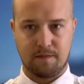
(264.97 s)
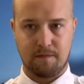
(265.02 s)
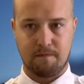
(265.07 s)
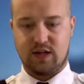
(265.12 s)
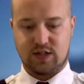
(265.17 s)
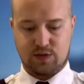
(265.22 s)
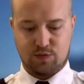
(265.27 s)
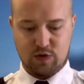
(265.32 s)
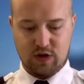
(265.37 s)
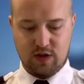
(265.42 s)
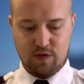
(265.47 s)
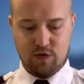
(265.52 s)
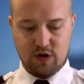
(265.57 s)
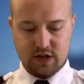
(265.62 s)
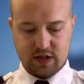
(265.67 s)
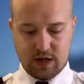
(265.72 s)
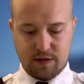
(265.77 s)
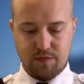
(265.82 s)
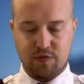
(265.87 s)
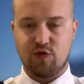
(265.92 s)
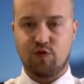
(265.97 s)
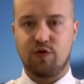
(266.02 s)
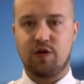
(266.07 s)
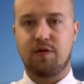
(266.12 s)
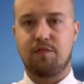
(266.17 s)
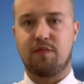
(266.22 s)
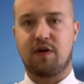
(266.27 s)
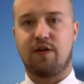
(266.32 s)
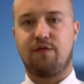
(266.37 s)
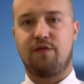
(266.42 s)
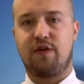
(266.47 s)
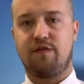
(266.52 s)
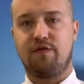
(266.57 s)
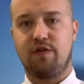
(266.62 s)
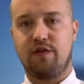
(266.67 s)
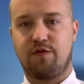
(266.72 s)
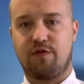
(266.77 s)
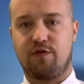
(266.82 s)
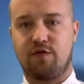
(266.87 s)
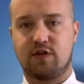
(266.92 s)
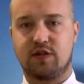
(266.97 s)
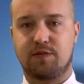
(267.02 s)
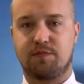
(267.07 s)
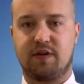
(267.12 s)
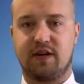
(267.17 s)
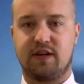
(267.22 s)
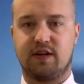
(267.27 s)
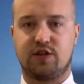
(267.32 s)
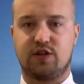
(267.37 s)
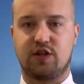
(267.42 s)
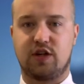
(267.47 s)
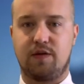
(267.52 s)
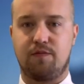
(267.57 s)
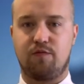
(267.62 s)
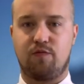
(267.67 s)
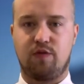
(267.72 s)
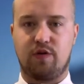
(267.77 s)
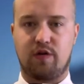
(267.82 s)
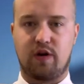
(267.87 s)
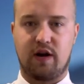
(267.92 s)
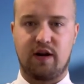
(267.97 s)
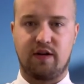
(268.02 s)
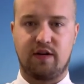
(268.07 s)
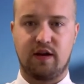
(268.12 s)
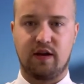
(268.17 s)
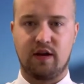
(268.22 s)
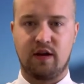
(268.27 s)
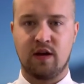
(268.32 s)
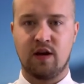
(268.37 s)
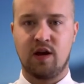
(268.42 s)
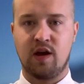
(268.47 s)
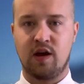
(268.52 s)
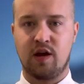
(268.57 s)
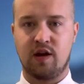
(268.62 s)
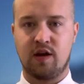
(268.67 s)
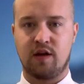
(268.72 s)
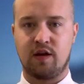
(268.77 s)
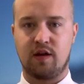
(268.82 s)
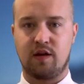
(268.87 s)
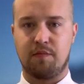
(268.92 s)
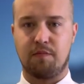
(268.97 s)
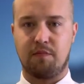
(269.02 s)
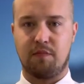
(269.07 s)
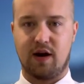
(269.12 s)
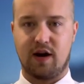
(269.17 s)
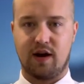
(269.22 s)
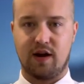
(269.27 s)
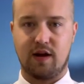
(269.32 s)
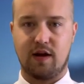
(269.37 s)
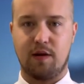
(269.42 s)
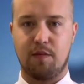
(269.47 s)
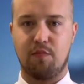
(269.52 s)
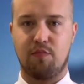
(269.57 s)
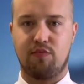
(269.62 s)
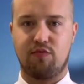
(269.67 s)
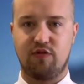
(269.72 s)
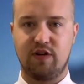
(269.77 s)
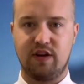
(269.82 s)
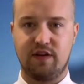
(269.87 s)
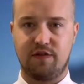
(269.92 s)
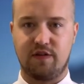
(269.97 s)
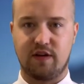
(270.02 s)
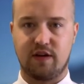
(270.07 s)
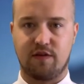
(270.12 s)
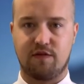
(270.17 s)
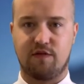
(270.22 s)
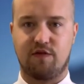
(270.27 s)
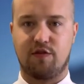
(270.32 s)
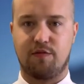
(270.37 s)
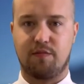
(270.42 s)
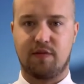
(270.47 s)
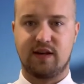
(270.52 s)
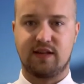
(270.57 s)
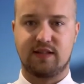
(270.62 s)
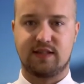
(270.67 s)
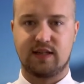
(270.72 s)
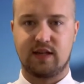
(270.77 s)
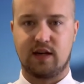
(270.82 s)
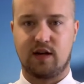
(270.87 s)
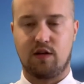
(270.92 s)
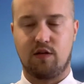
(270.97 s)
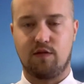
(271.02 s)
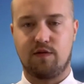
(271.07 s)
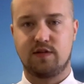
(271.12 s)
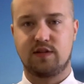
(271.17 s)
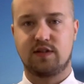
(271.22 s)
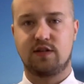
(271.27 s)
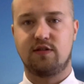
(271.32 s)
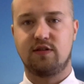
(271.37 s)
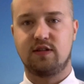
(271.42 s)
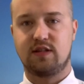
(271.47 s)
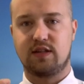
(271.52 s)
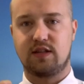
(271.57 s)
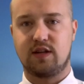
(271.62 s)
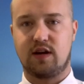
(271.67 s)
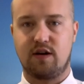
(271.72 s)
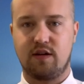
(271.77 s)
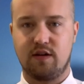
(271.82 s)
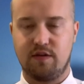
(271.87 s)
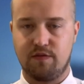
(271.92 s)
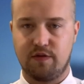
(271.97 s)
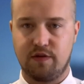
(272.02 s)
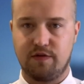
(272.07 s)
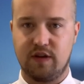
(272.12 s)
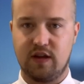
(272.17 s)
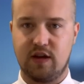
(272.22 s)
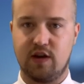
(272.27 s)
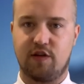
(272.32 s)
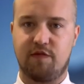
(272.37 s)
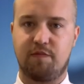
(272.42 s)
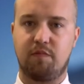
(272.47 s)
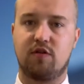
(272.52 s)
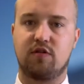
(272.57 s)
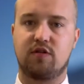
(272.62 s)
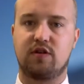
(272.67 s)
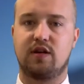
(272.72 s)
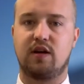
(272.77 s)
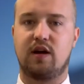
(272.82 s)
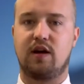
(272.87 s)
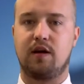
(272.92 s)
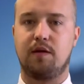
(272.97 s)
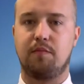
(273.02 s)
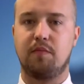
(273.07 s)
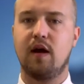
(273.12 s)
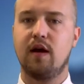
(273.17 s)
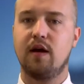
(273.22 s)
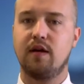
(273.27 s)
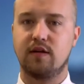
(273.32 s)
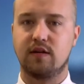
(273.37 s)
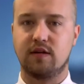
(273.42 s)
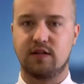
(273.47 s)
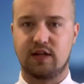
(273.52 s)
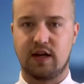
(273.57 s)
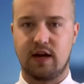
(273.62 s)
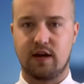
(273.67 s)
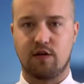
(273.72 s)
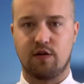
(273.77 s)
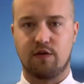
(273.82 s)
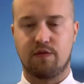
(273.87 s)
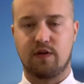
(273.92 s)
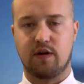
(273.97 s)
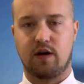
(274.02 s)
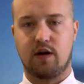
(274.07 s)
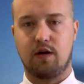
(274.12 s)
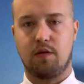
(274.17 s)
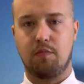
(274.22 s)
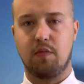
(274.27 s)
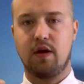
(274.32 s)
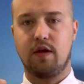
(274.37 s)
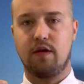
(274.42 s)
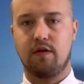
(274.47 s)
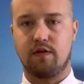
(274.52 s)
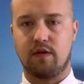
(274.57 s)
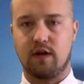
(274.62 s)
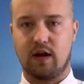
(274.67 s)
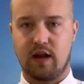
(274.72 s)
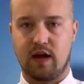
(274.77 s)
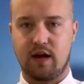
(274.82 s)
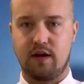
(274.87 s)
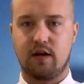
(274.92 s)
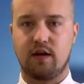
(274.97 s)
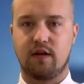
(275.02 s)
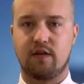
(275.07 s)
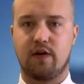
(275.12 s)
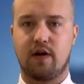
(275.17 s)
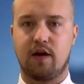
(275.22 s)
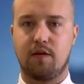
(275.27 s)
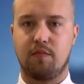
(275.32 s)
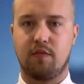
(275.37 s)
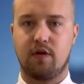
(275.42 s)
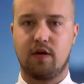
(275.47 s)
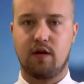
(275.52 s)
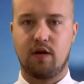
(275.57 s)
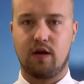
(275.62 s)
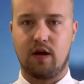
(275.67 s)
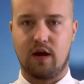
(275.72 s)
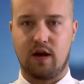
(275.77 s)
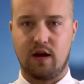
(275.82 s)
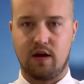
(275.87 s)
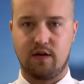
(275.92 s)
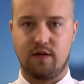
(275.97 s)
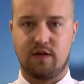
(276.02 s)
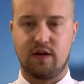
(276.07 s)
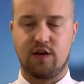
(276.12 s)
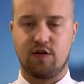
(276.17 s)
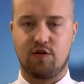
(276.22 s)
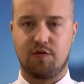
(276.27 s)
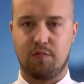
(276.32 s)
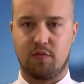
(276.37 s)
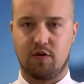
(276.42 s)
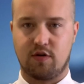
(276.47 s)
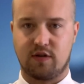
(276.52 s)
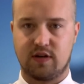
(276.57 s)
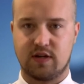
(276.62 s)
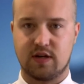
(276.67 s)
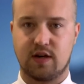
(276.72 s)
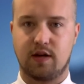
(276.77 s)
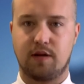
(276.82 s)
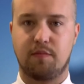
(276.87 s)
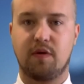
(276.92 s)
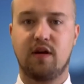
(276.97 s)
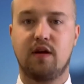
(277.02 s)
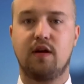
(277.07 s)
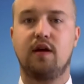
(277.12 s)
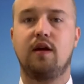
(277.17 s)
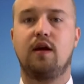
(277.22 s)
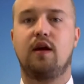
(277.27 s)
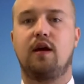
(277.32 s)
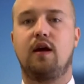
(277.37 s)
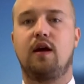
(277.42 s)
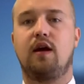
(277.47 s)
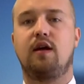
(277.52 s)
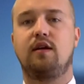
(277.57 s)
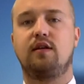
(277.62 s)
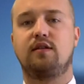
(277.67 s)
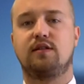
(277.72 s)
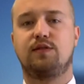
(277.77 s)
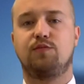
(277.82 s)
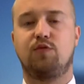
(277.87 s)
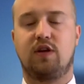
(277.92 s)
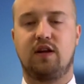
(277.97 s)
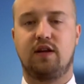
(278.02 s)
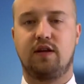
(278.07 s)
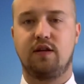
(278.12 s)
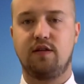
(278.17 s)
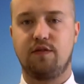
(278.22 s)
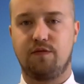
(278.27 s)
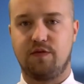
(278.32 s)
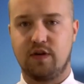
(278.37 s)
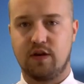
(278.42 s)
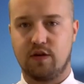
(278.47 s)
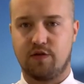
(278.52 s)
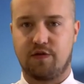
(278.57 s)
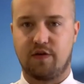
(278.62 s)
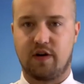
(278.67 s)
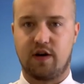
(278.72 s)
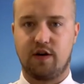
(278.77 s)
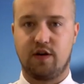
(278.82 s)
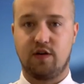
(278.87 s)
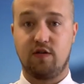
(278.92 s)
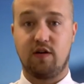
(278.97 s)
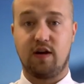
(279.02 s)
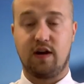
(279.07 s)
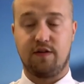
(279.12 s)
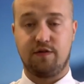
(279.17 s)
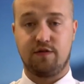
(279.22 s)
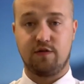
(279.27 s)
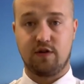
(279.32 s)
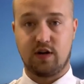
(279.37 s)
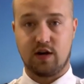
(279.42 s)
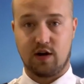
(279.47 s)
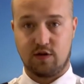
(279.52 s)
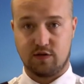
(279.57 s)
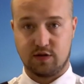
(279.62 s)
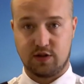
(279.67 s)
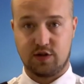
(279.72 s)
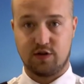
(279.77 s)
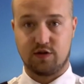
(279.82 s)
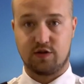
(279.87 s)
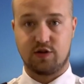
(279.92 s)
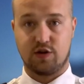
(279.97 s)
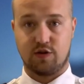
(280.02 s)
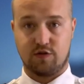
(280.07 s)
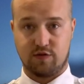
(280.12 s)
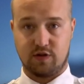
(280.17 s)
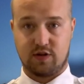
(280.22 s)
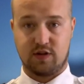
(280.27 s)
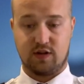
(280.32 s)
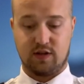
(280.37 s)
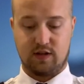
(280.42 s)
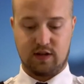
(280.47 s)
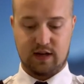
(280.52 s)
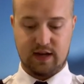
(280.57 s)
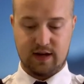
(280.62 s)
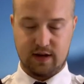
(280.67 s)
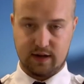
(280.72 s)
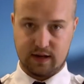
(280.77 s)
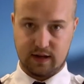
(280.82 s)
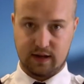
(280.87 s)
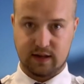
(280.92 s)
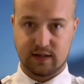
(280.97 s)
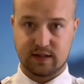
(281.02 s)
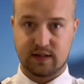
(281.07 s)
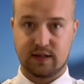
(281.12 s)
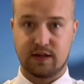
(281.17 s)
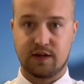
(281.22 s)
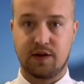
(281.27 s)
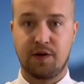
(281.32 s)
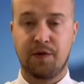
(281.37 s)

As well, what I'm doing, my very first page, I'm writing my briefing for myself. So it started with the off-block time, the takeoff time, the landing time, and the on-block time. And as well, in the VFR, you have to count your total landings.